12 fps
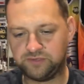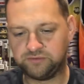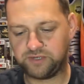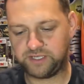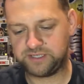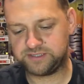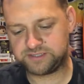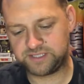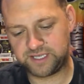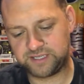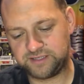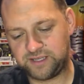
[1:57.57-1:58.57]
Right, it's
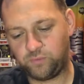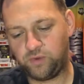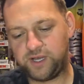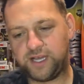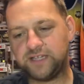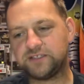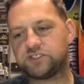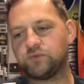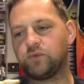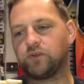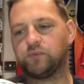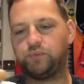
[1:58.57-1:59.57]
there. Now, what hands do we
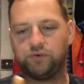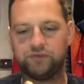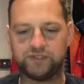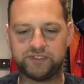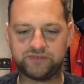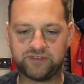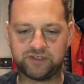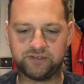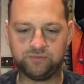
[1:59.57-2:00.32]
want to put on this figure?